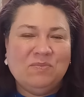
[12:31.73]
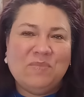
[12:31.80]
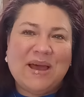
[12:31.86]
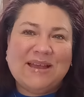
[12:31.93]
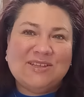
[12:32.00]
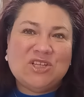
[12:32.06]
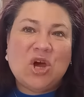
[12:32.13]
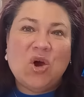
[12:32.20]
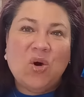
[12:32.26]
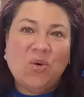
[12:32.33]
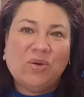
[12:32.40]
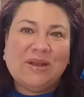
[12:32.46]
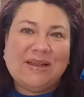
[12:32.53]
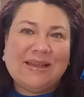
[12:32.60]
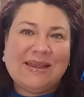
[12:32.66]
By
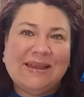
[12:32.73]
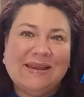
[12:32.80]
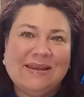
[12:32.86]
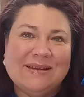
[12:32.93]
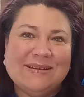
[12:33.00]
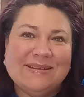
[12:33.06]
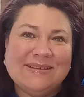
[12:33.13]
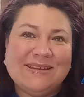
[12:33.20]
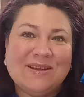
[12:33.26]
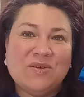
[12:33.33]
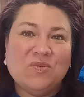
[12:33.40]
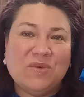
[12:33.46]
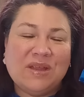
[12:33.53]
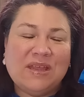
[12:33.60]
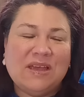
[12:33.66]
Totally.
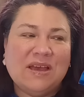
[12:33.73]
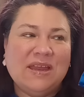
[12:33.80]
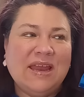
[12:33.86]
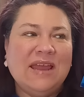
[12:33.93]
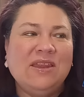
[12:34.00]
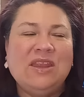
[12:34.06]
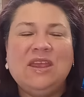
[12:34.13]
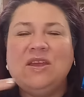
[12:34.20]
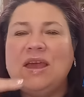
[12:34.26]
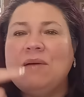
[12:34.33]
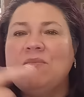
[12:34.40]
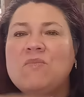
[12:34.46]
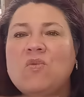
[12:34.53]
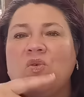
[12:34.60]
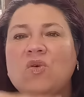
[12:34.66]
They're really good. And you
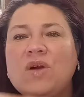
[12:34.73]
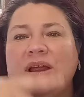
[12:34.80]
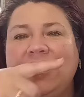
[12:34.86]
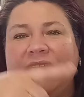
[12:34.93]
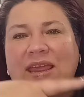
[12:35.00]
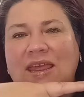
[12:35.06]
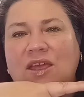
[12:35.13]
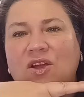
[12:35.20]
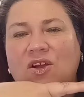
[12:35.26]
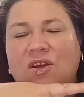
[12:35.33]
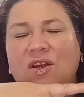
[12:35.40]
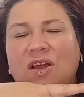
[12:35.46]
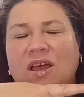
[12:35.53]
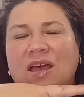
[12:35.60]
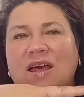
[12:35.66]
get more in
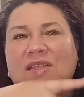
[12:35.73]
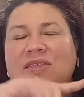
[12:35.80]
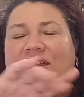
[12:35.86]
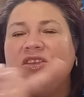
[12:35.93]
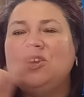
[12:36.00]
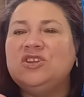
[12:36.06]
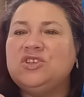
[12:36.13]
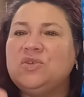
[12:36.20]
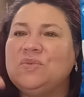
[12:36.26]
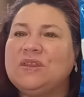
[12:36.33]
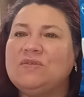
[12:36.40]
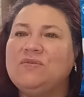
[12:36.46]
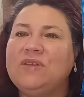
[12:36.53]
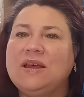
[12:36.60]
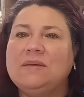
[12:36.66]
here than you do with
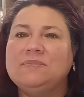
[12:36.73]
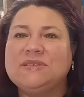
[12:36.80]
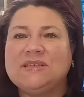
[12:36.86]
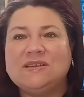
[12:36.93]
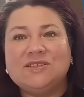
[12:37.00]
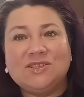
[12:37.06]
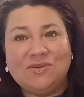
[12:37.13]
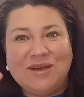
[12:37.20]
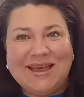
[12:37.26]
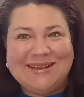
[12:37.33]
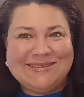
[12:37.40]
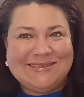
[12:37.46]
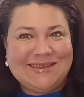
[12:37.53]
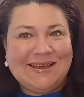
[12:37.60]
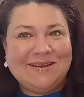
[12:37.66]
the flips. So
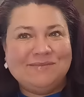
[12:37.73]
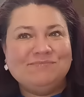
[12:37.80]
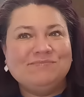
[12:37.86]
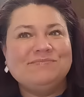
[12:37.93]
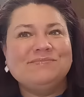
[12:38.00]
heads up.